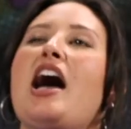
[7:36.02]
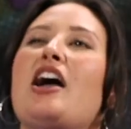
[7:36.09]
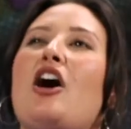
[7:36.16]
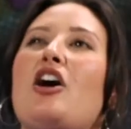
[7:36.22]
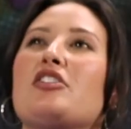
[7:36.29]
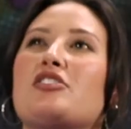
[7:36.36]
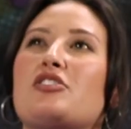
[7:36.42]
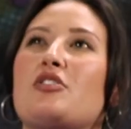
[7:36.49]
I
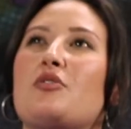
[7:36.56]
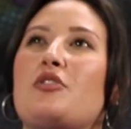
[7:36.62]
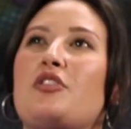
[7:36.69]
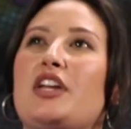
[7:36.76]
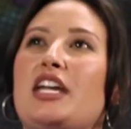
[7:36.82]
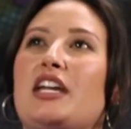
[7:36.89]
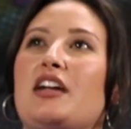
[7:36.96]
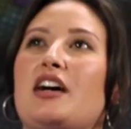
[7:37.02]
also
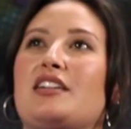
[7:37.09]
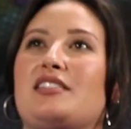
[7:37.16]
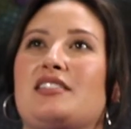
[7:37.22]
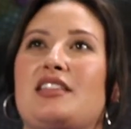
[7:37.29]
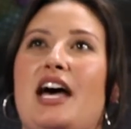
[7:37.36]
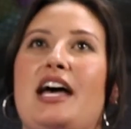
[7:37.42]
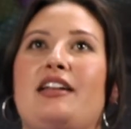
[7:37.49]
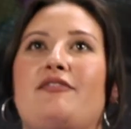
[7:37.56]
think,
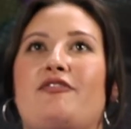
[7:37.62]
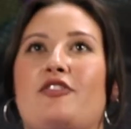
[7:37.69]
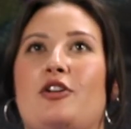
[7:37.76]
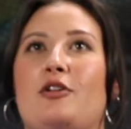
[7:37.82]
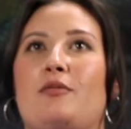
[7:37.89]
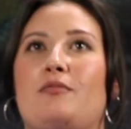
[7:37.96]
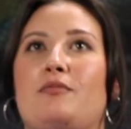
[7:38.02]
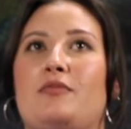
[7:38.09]
aside
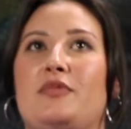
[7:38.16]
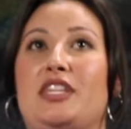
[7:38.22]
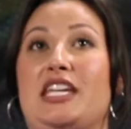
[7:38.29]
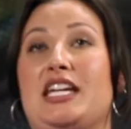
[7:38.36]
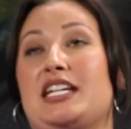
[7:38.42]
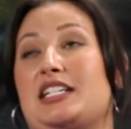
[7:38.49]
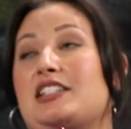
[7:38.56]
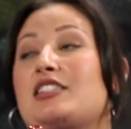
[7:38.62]
from
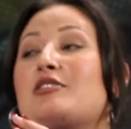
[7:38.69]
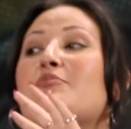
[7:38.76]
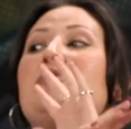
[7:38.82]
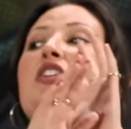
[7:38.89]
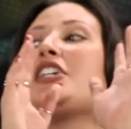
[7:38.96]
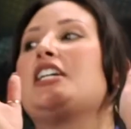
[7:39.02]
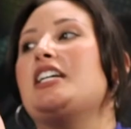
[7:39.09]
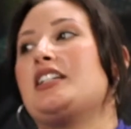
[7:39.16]
the
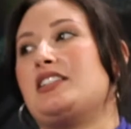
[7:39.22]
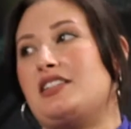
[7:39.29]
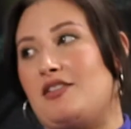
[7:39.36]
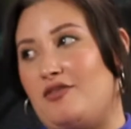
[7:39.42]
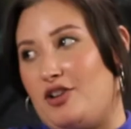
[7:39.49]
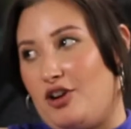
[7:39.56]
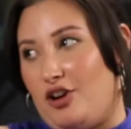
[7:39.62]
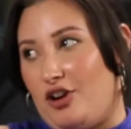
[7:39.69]
experience
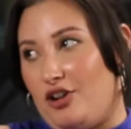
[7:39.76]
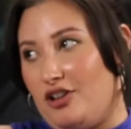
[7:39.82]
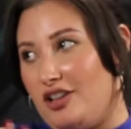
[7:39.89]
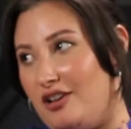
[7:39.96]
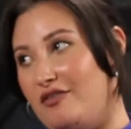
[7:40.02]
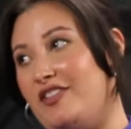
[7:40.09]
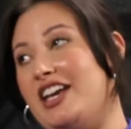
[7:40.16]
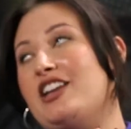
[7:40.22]
of it
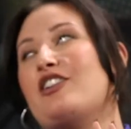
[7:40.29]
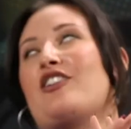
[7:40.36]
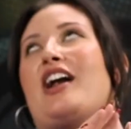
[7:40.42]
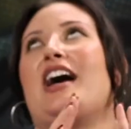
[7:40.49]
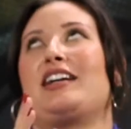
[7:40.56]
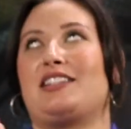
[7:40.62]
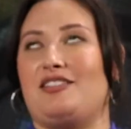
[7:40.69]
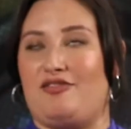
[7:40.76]
all, of
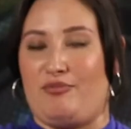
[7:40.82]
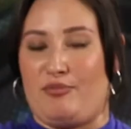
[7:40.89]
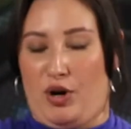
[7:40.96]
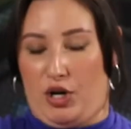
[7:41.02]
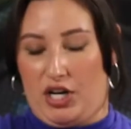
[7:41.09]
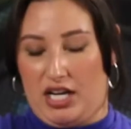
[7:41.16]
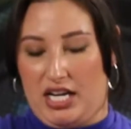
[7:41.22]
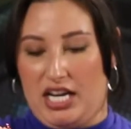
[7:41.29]
interactive
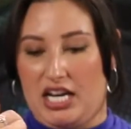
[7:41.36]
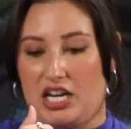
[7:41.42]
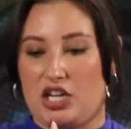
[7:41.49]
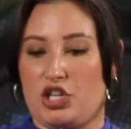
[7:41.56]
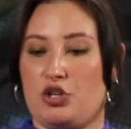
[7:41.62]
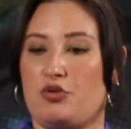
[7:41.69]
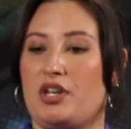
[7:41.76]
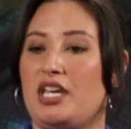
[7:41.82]

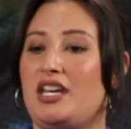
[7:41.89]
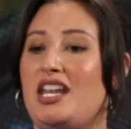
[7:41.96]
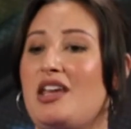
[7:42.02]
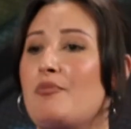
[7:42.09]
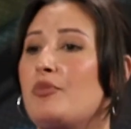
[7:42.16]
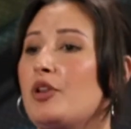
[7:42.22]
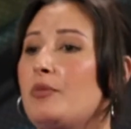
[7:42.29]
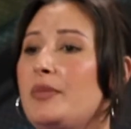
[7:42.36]
marketing, you can
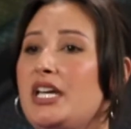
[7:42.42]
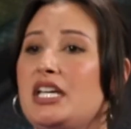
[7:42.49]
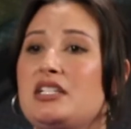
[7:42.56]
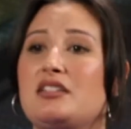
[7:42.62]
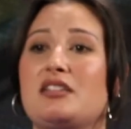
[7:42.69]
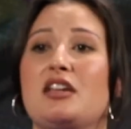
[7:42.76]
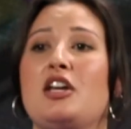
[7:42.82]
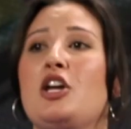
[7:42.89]

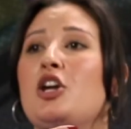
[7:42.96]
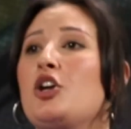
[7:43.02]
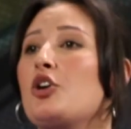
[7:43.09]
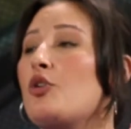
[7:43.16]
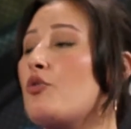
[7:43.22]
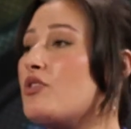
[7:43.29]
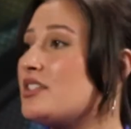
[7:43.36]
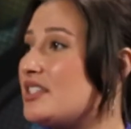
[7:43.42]
implement
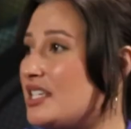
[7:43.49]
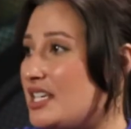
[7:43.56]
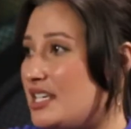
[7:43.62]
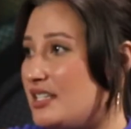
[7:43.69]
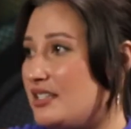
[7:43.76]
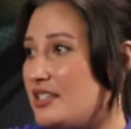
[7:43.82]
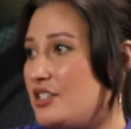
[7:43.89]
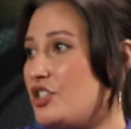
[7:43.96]

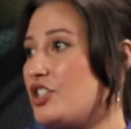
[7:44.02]
quizzes